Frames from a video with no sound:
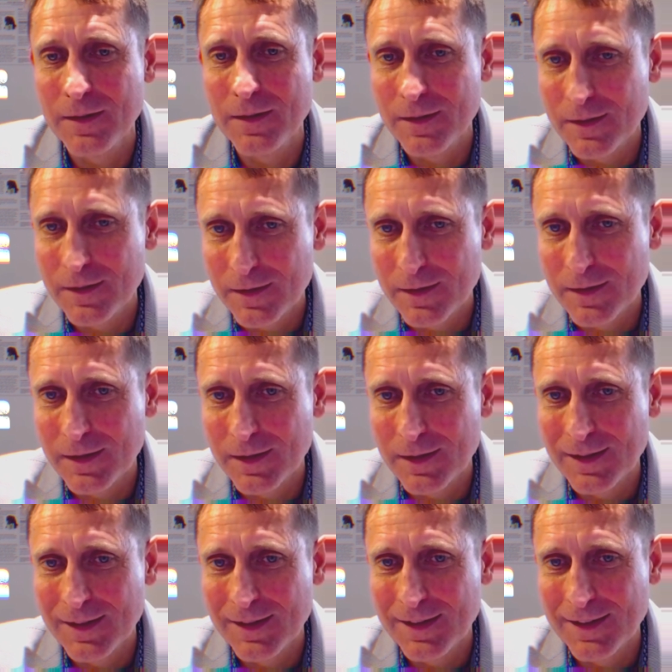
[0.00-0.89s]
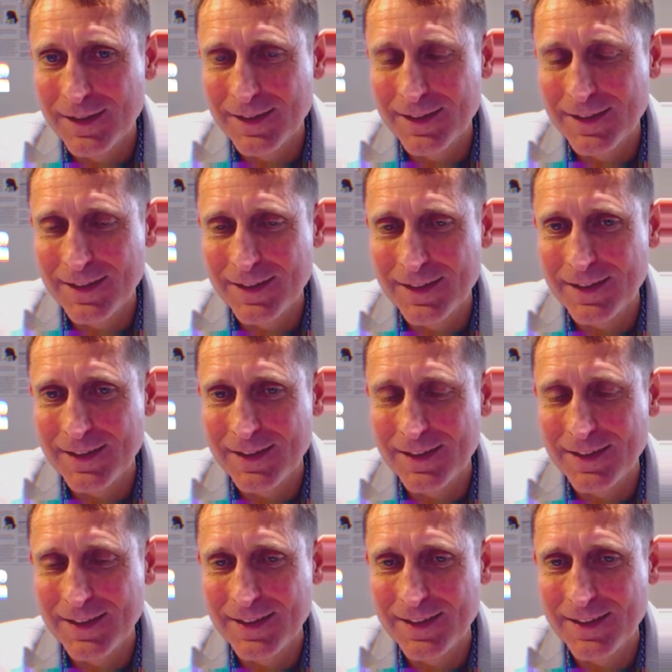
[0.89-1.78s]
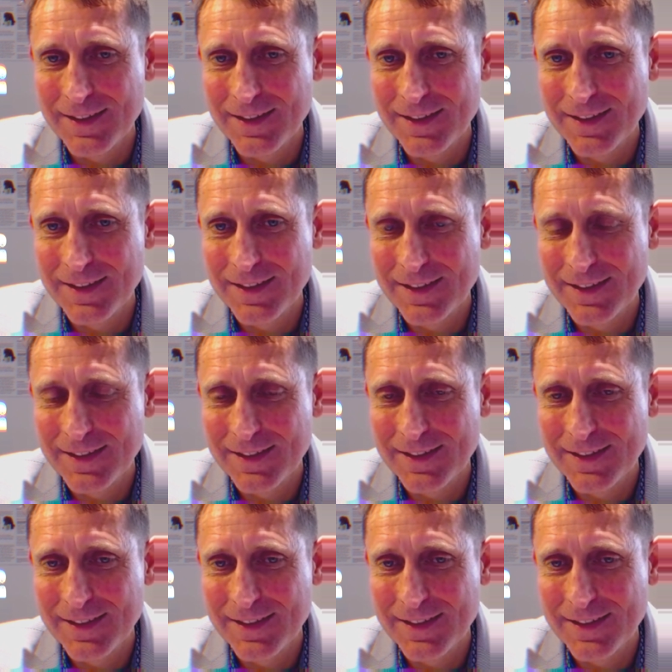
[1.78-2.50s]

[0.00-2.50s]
(not speaking)